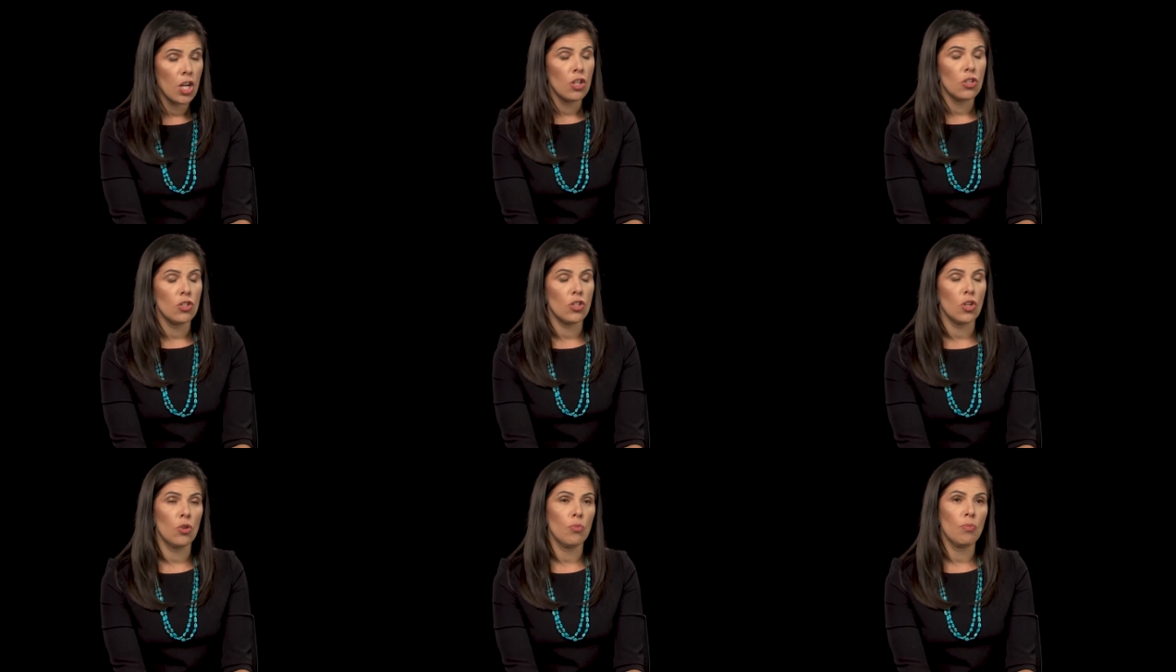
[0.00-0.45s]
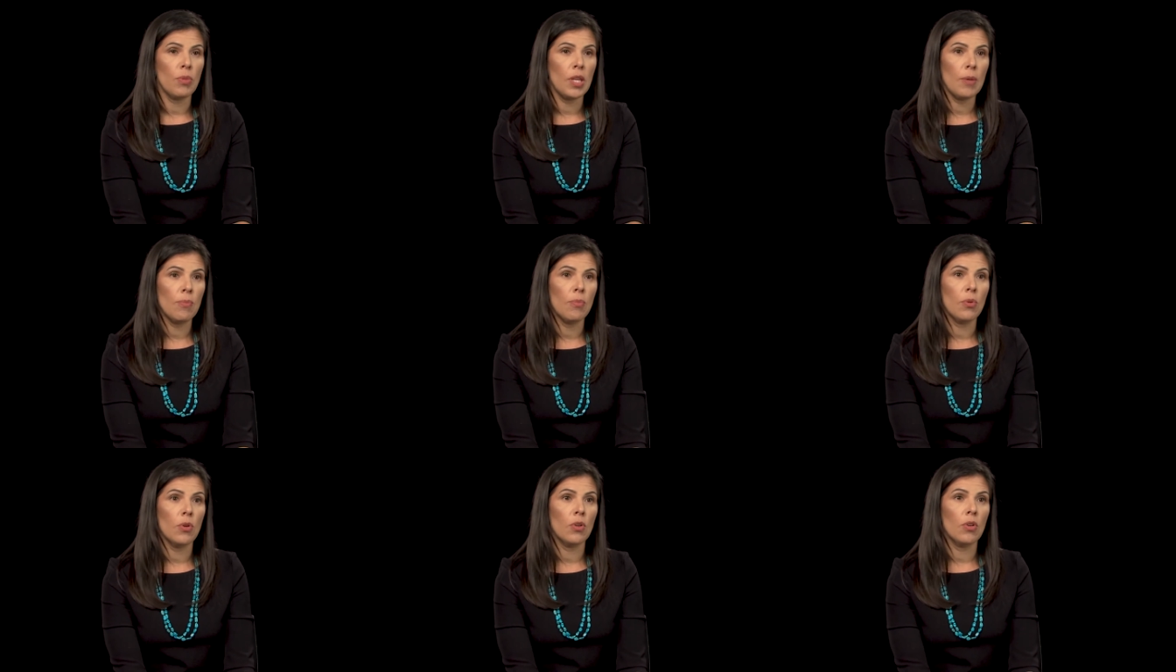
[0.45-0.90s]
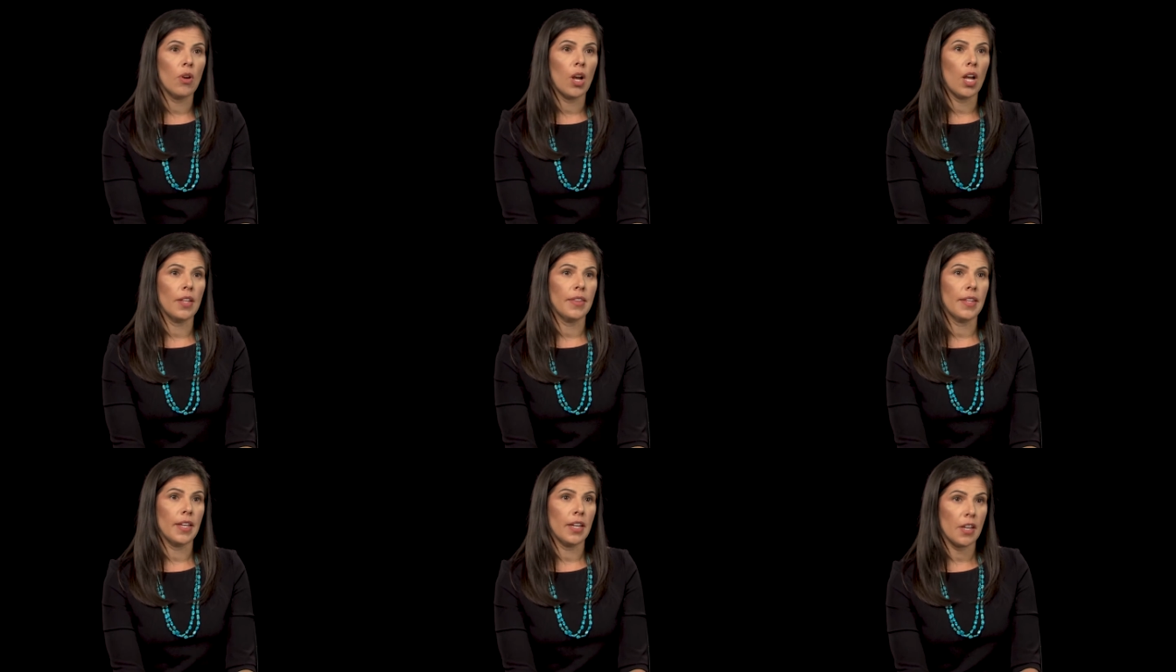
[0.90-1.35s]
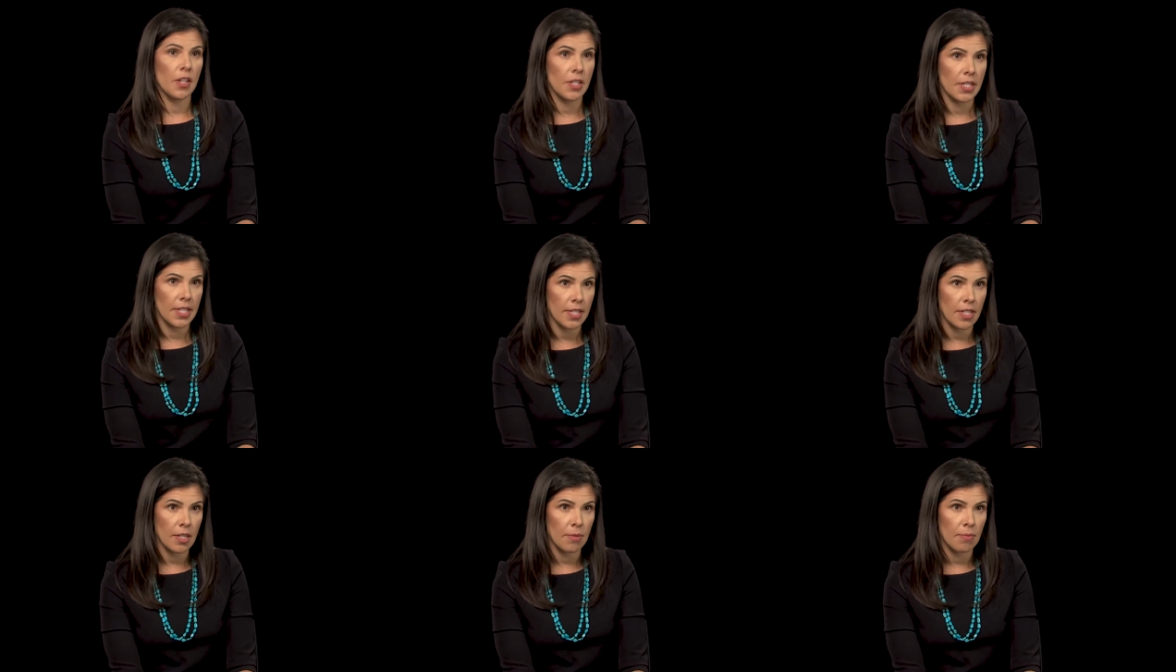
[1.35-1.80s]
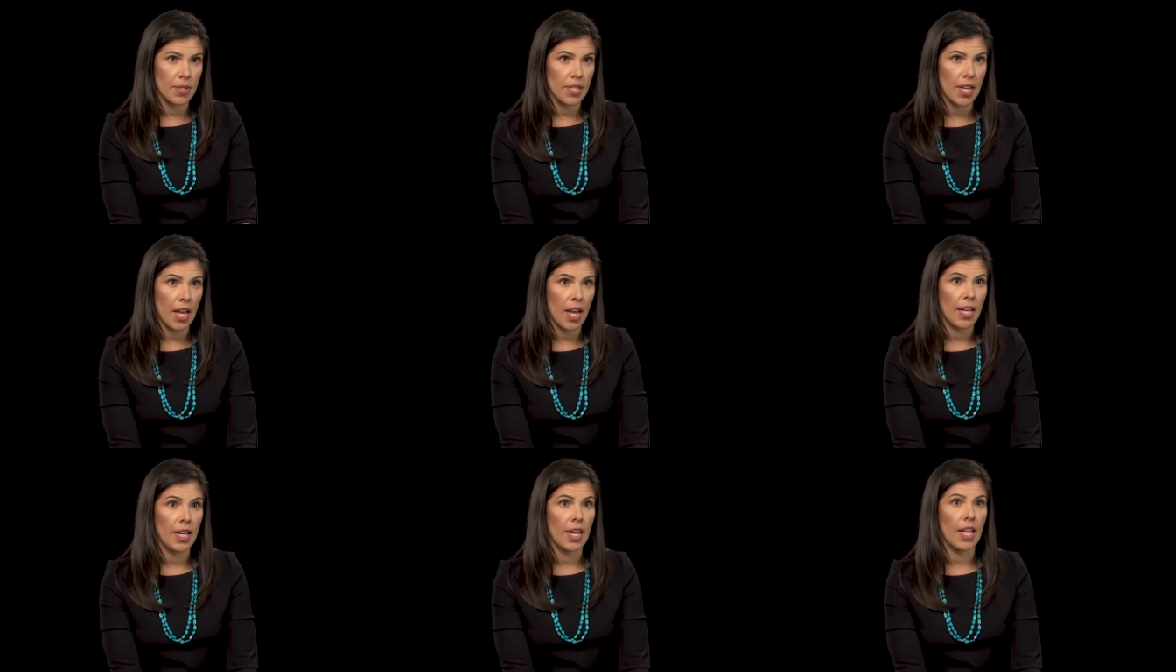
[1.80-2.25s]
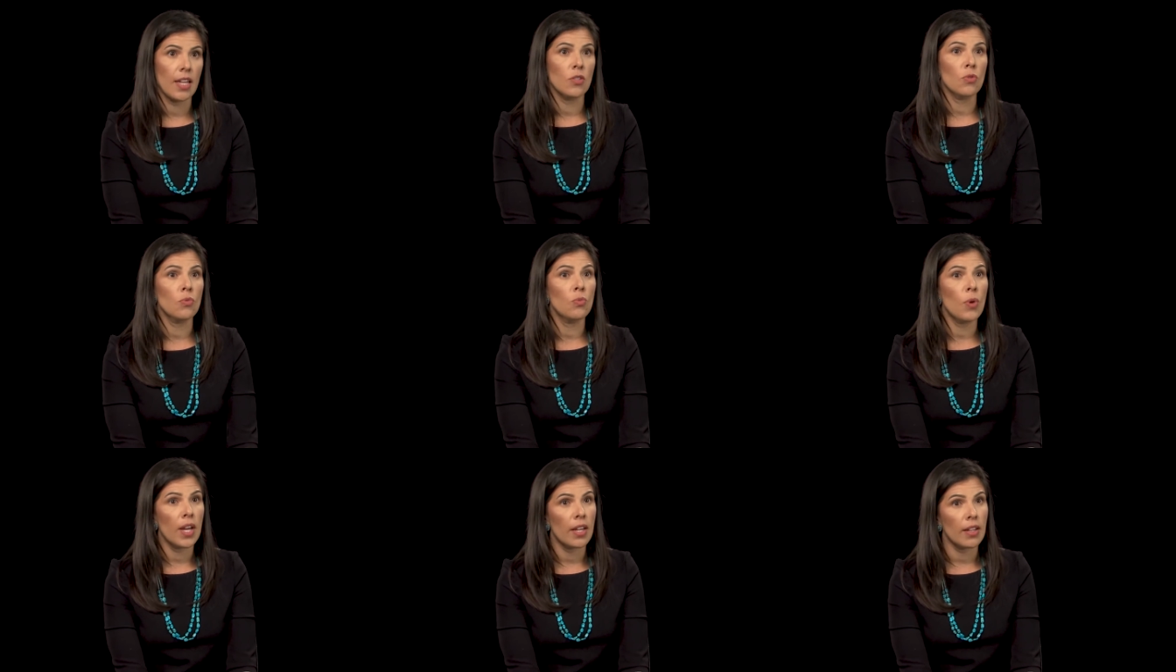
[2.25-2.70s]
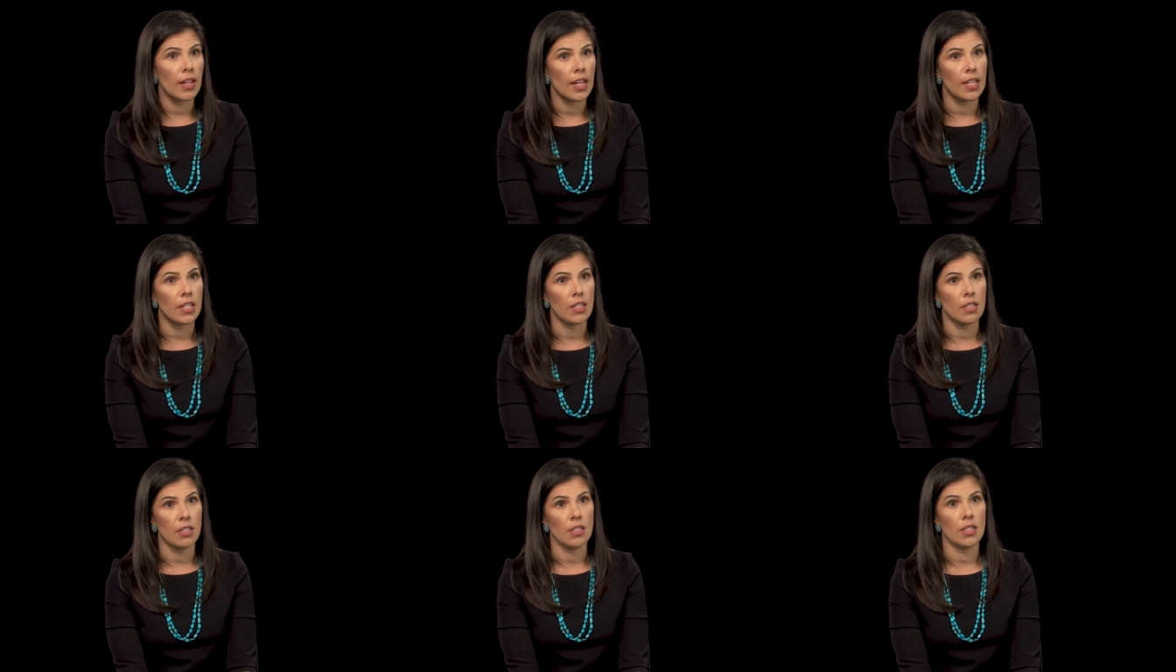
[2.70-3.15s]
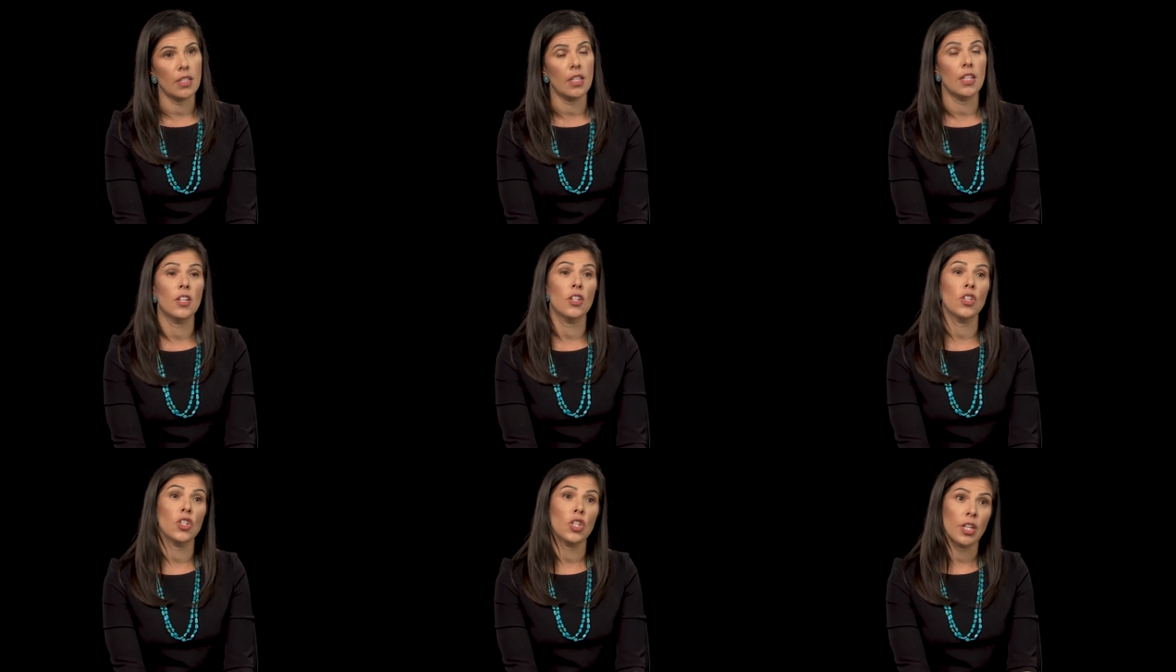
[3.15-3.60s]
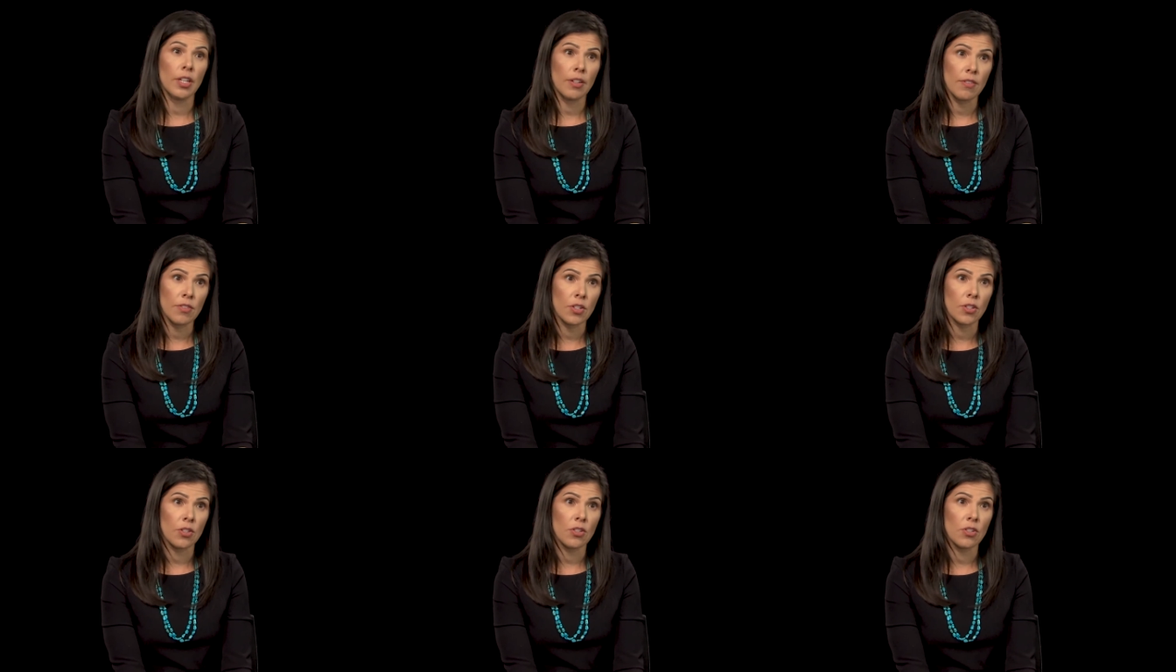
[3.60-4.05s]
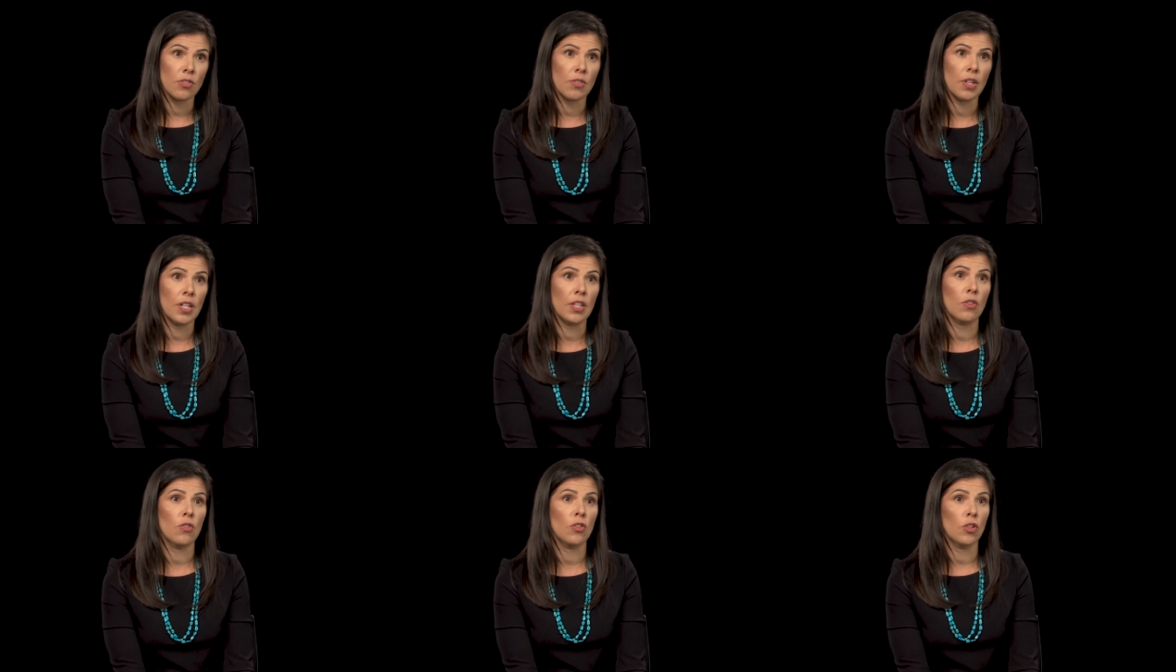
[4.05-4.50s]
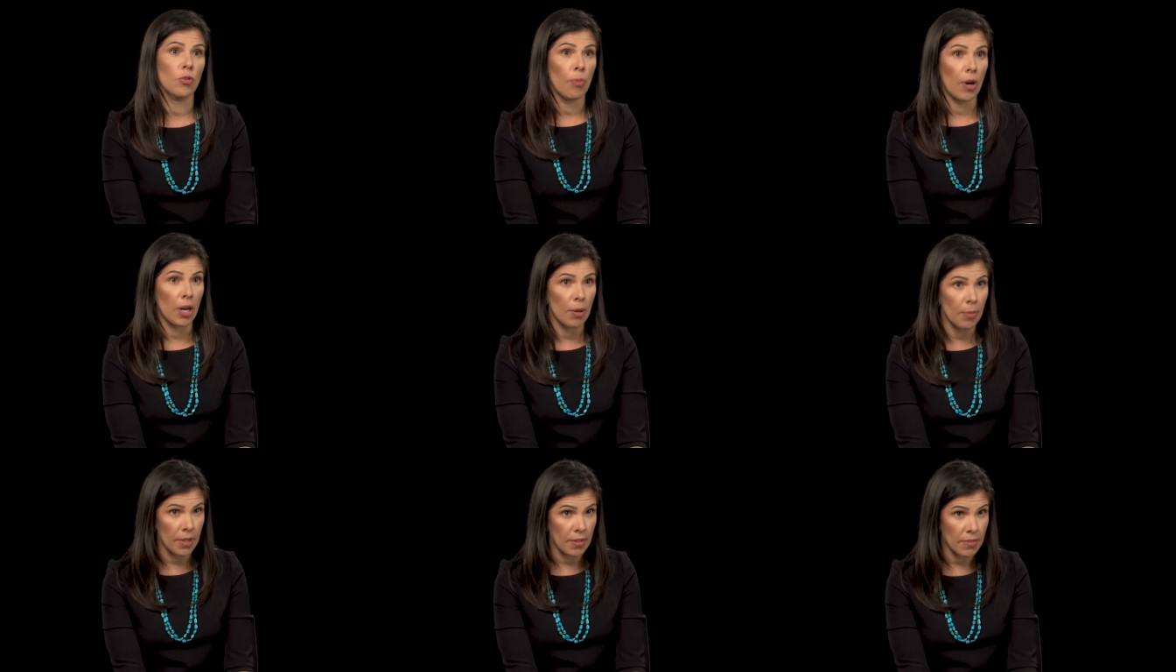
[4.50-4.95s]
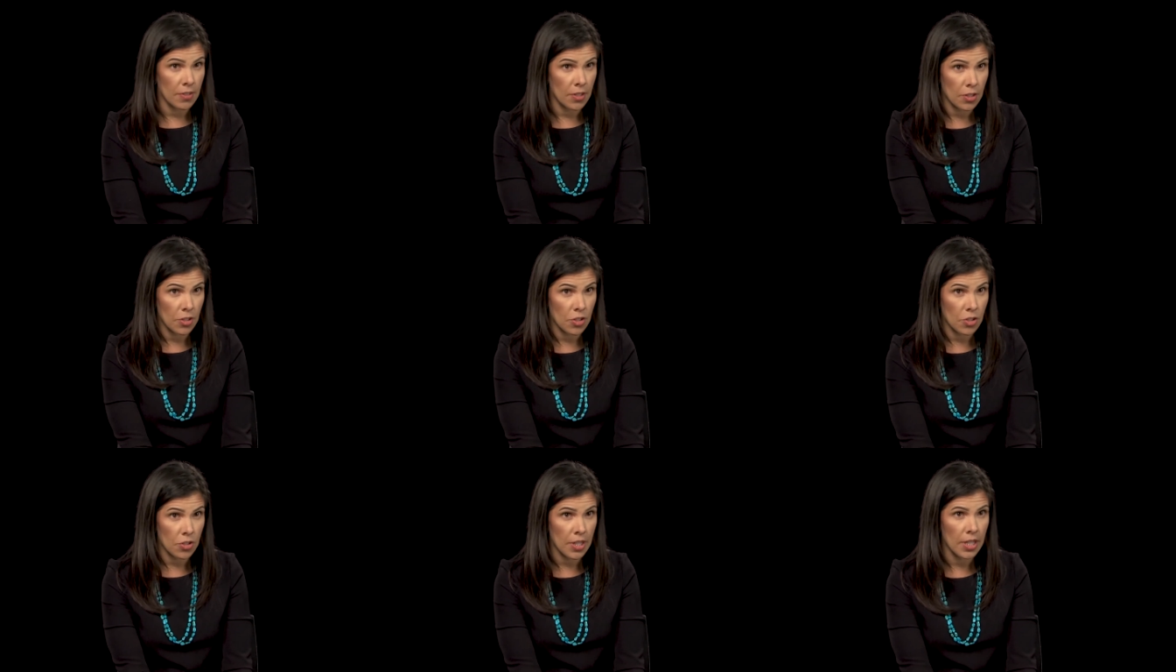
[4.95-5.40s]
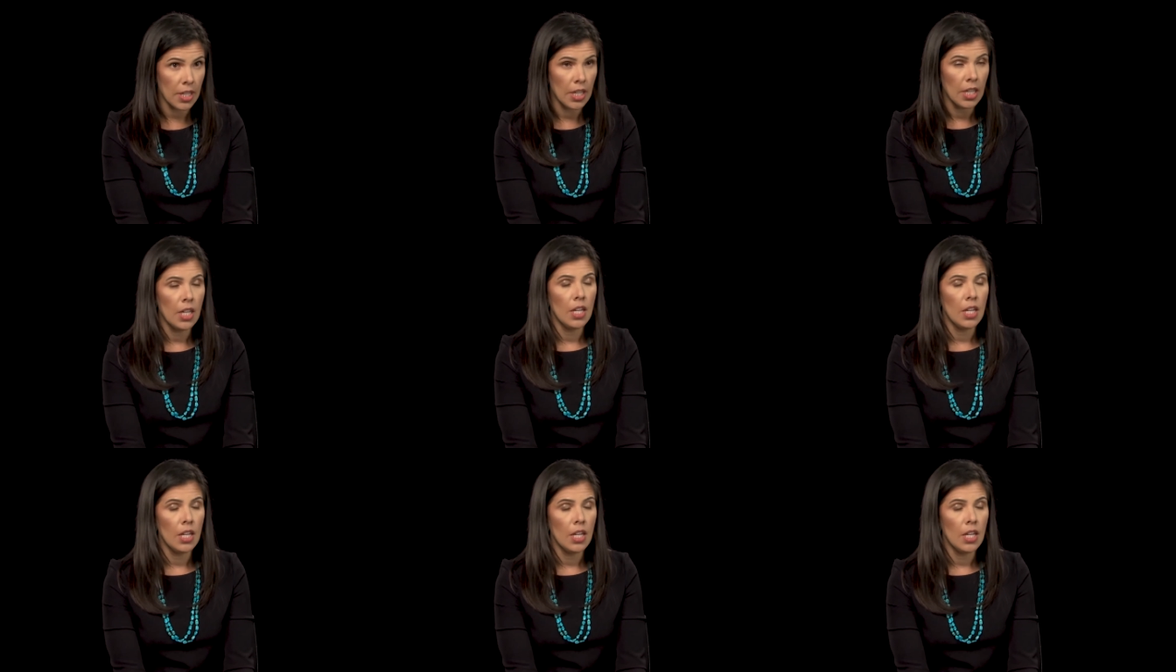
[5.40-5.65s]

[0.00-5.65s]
So, people on the health system side, as well as the chair of surgery and the whole department of surgery,